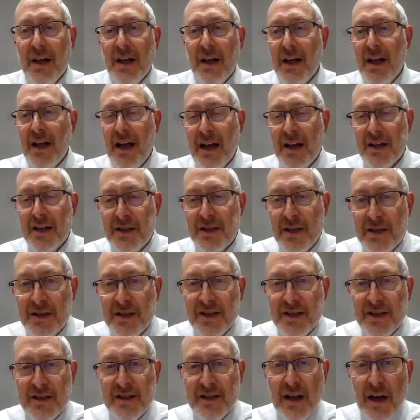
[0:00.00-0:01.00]
He
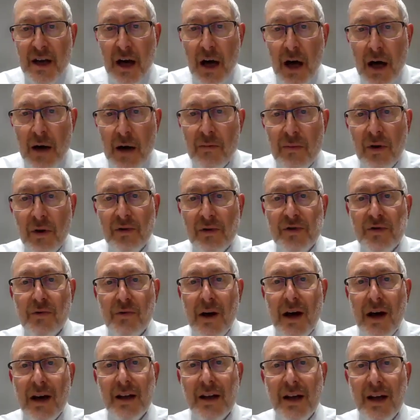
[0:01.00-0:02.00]
has a humble
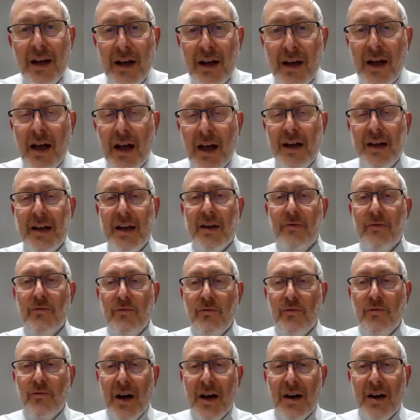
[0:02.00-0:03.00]
dwelling and he
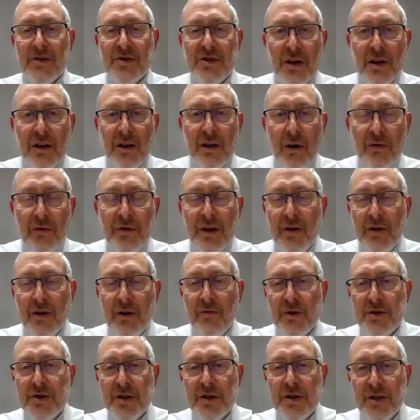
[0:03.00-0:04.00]
wears clothing
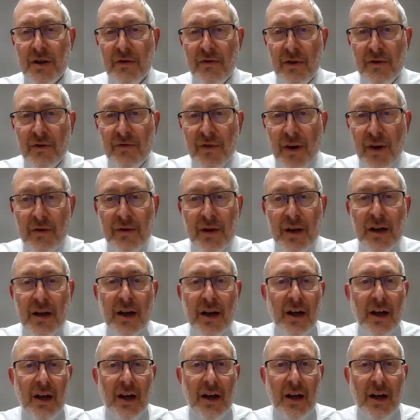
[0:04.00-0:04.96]
which is of a very